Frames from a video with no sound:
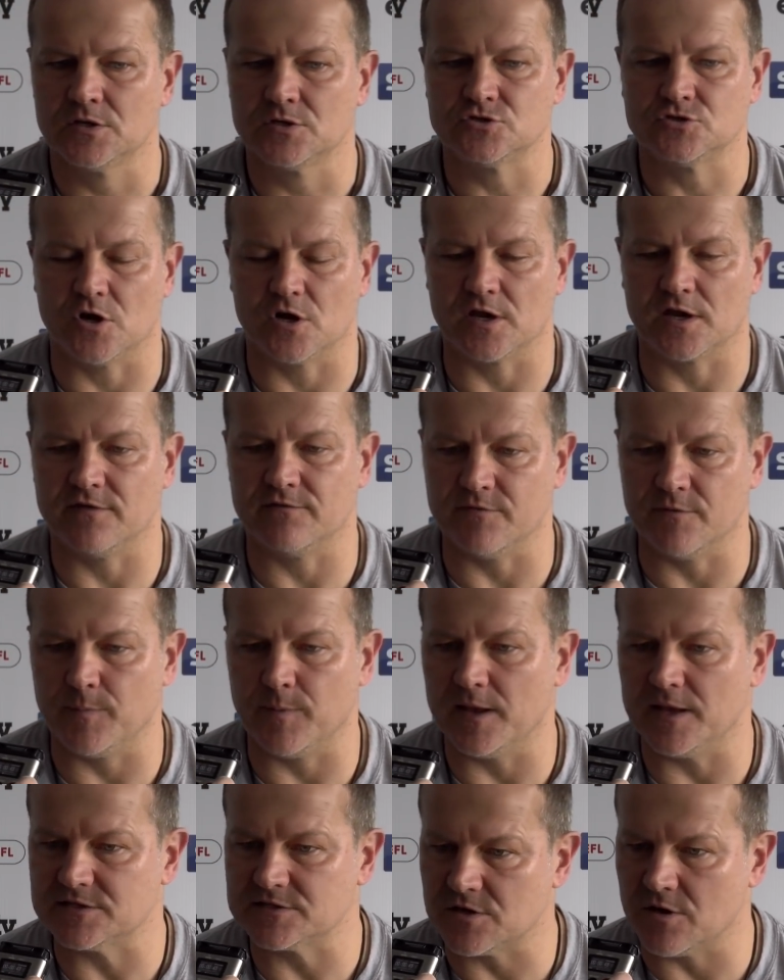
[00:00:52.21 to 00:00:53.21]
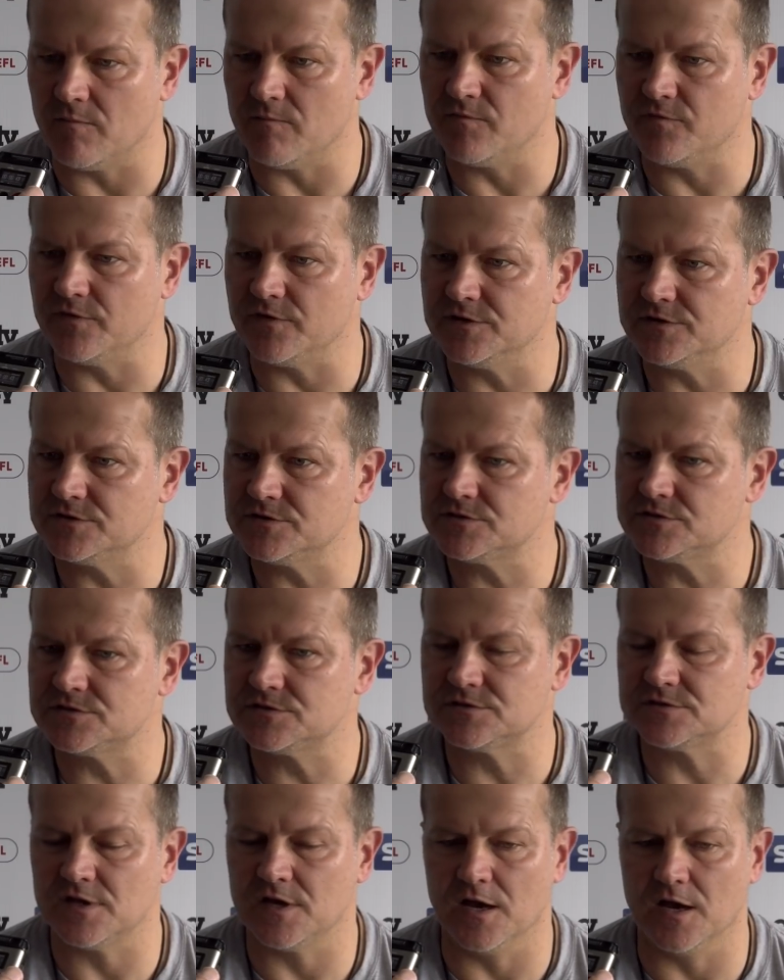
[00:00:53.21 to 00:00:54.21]
try and give the players
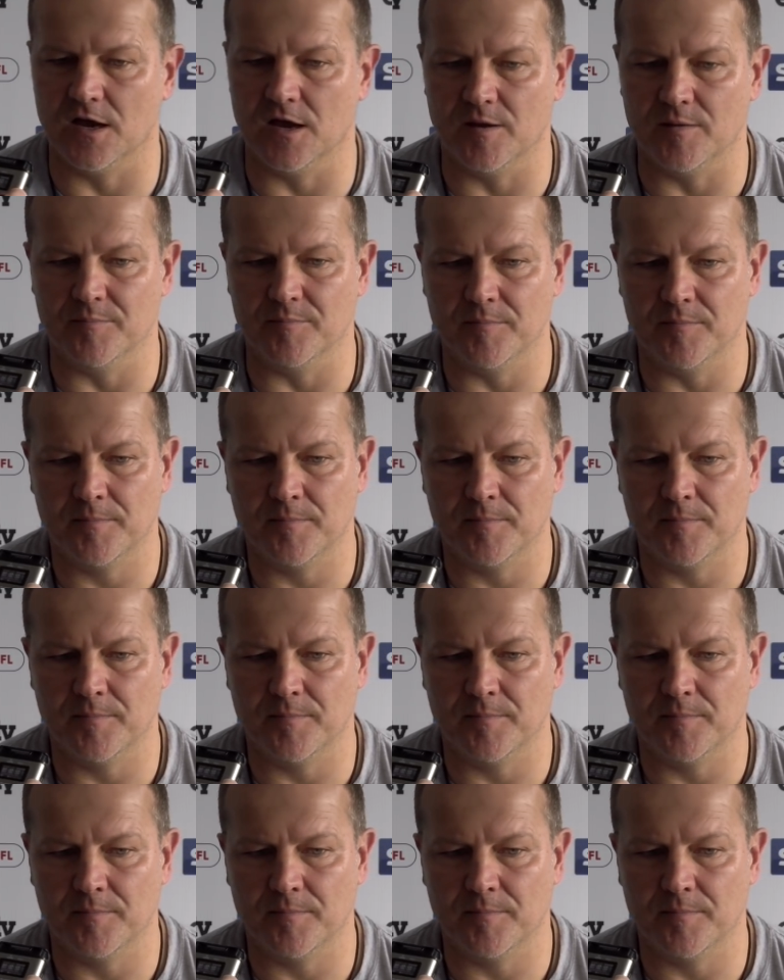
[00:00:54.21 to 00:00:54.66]
confidence, try